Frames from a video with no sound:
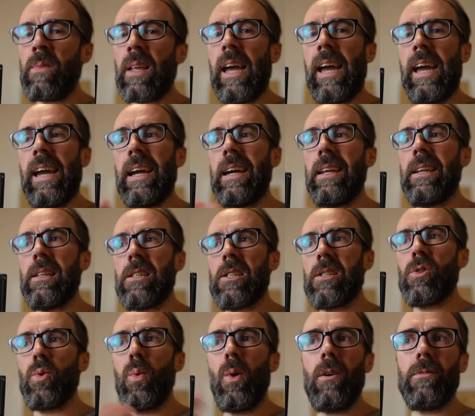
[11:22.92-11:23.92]
And it's
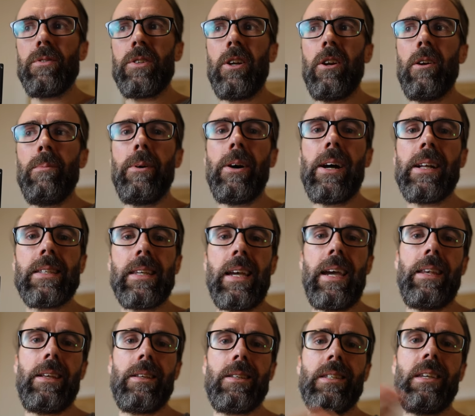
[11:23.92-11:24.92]
12 terabytes
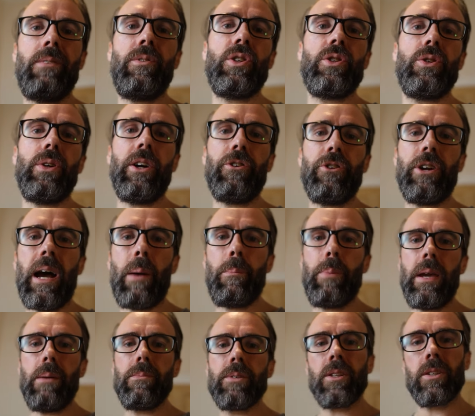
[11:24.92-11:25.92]
and it's 7200
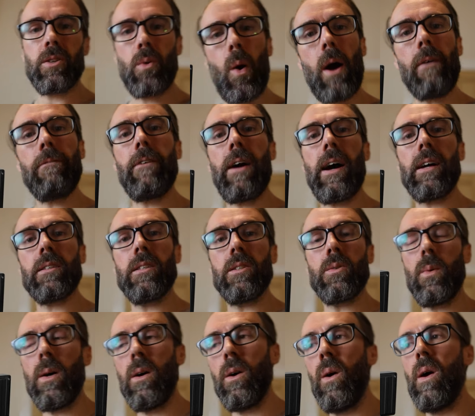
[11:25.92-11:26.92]
RPM, so it's quite fast
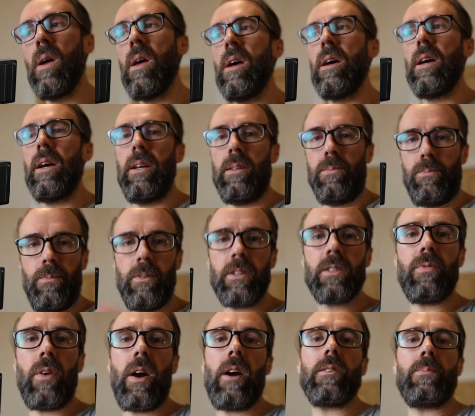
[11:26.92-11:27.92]
as well, as
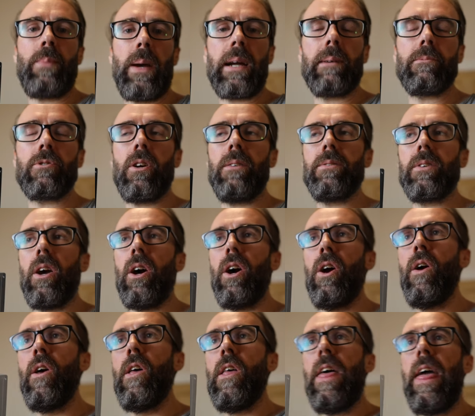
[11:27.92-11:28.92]
far as backup drives
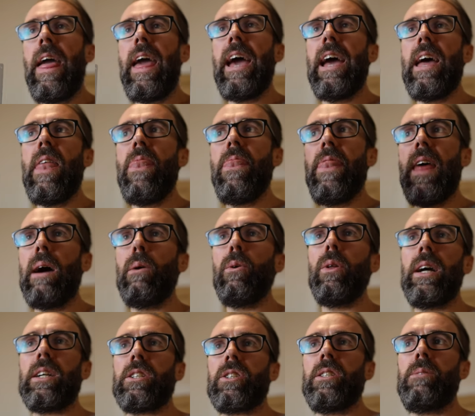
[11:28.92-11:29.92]
go. And that will
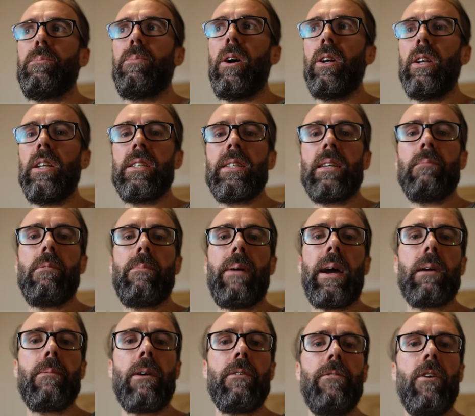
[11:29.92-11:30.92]
actually only set me
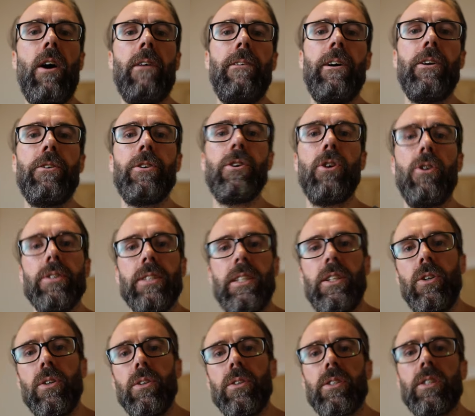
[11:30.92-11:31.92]
back about 500 Aussie
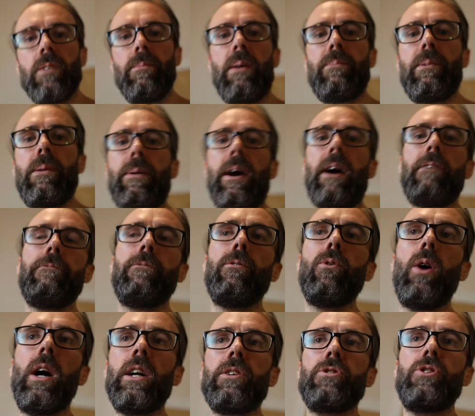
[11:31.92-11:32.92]
dollars, so maybe about
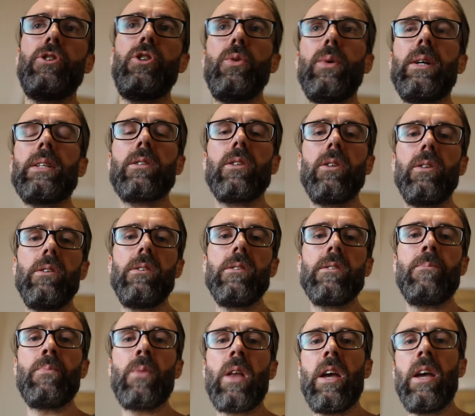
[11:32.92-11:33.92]
400 US
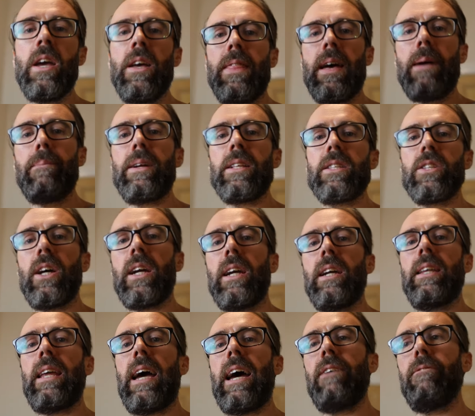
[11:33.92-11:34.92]
dollars. That means I
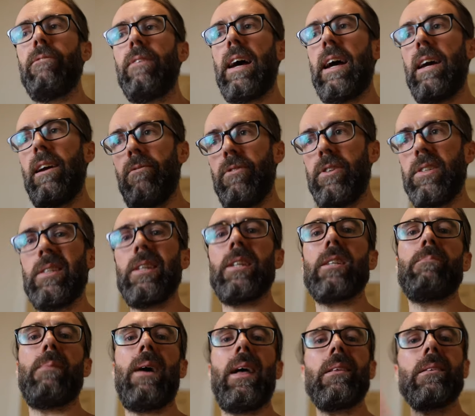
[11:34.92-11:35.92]
can have that every
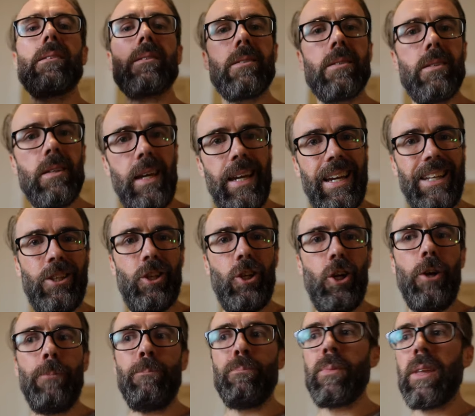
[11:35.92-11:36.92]
6 months. And, you
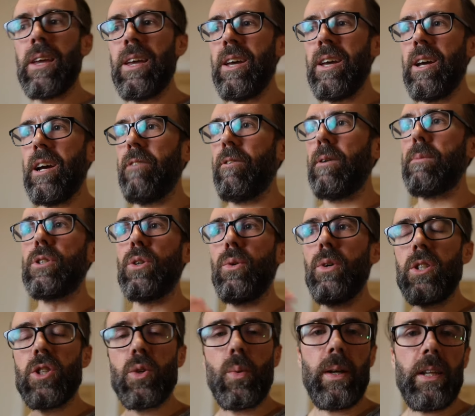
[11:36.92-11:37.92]
know, if I'm
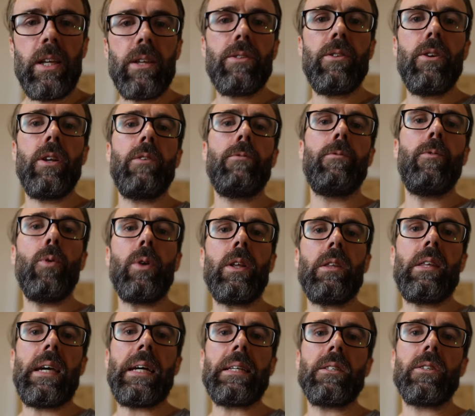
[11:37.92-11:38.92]
doing $20,000, $30,000,
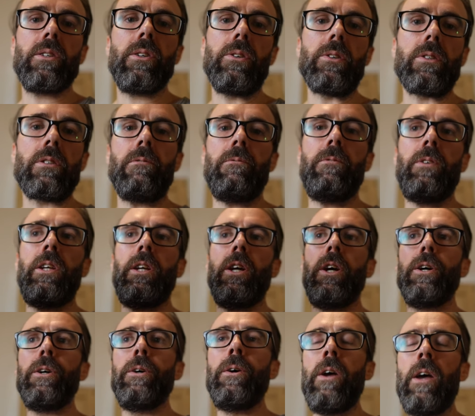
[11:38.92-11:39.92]
$40,000 a
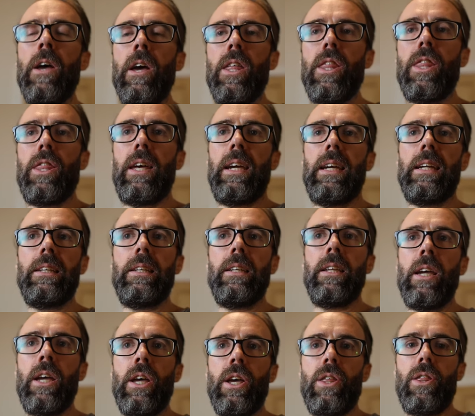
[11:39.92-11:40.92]
video, then
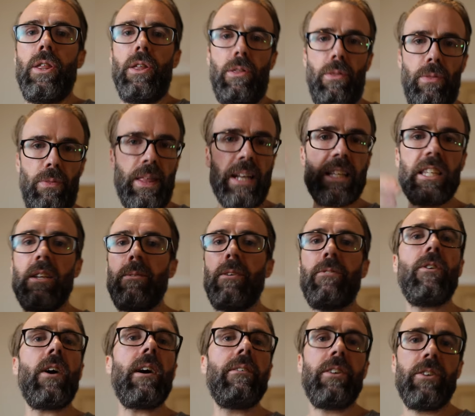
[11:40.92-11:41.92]
that's going to
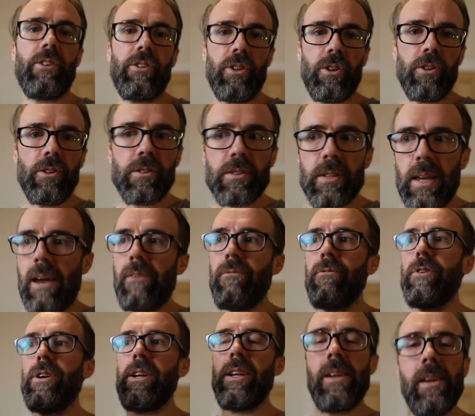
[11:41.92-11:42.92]
be $500
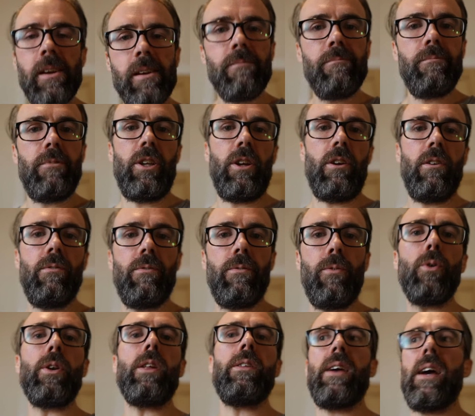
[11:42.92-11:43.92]
every, you know,
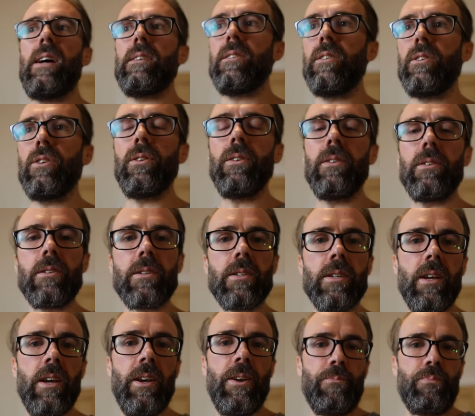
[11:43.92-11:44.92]

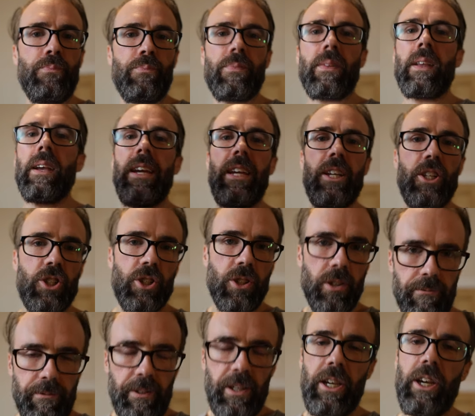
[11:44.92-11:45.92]
$40,000-ish a
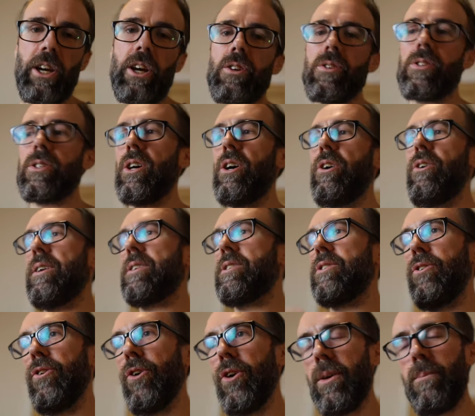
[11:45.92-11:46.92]
video. So it's
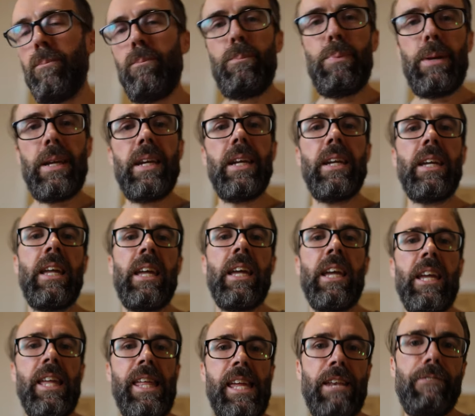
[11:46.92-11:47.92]
not a big
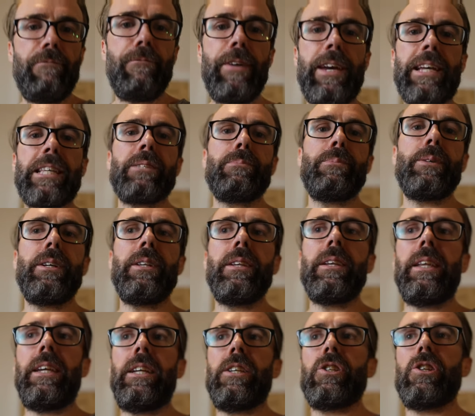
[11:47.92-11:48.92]

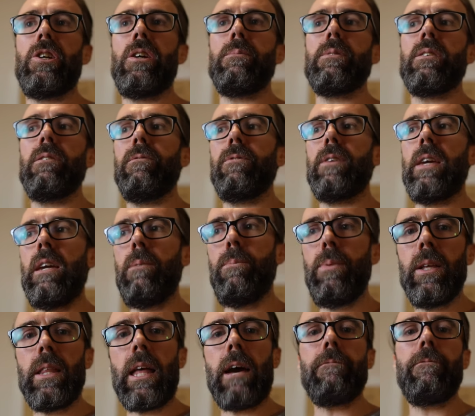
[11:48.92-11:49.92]
investment in terms of
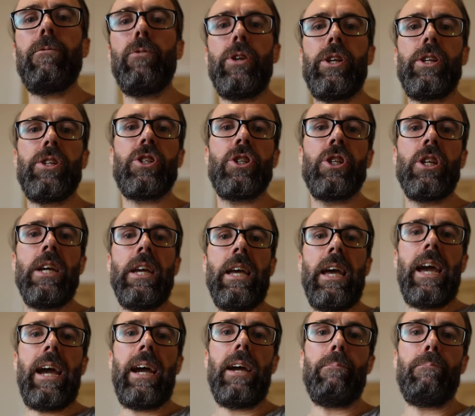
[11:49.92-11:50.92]
keeping that footage
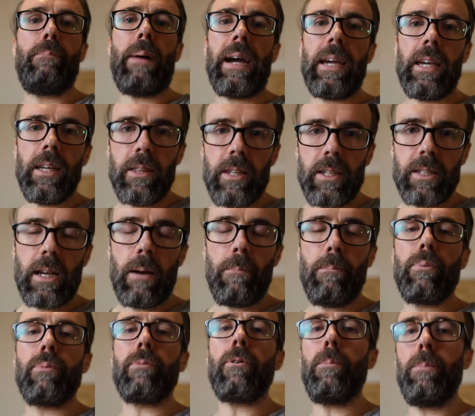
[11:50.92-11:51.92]
and backing things up
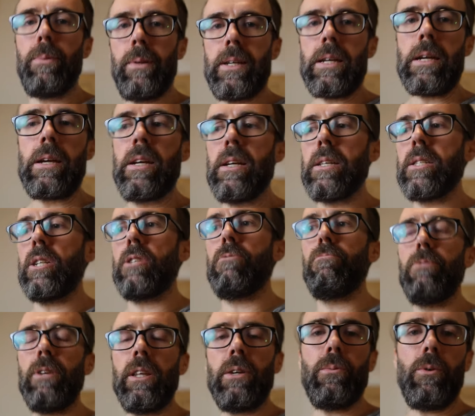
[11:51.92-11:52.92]
properly. So it's
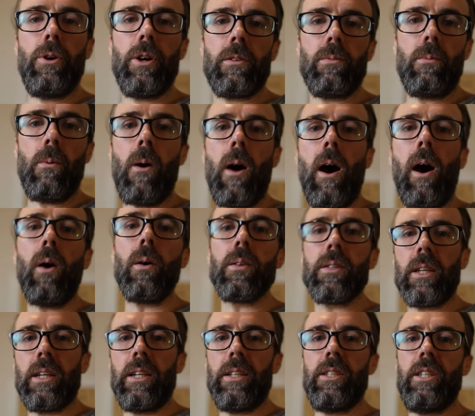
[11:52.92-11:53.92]
really worthwhile
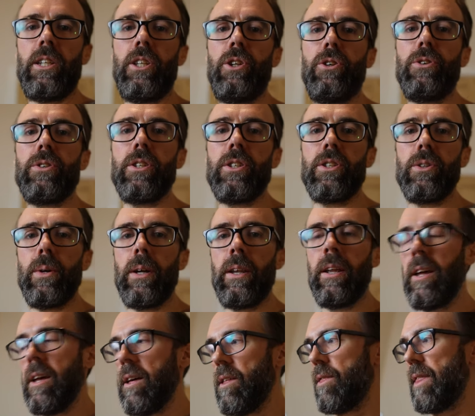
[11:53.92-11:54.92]
to continue to do it
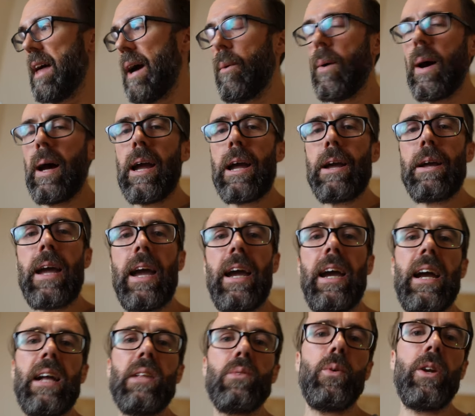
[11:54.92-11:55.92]
that way.
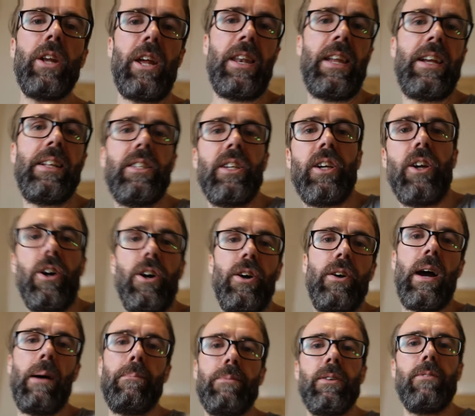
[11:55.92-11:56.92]
And when I need to go
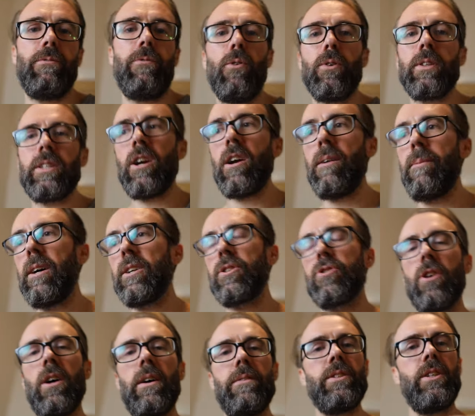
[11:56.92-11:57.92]
up to 4 terabyte
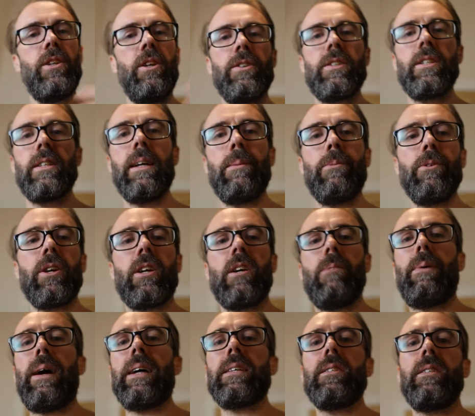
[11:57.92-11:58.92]
drives, you know, to double the
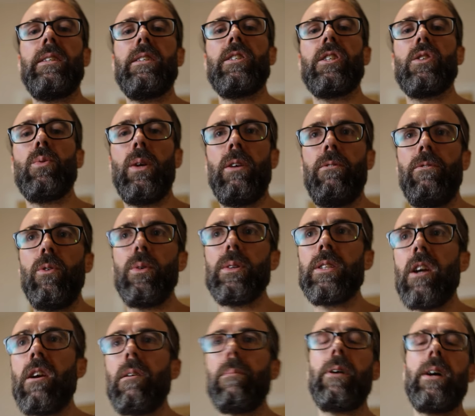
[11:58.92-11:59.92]
capacity to 24
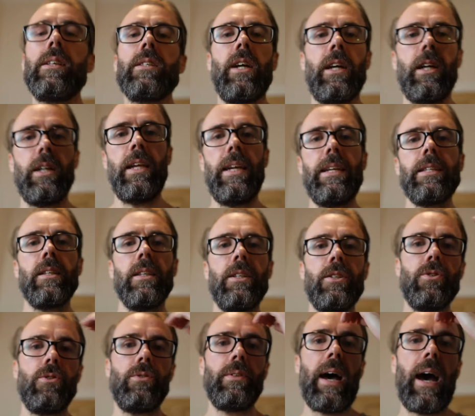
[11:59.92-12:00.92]
terabytes, I can easily
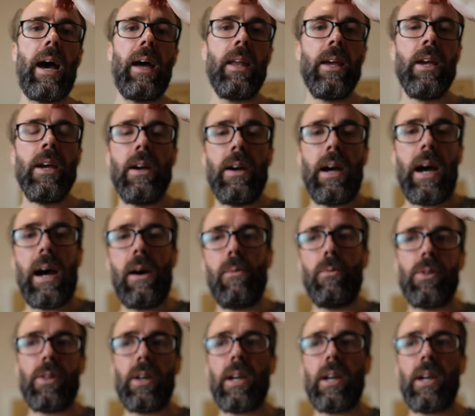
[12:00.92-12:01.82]
do that with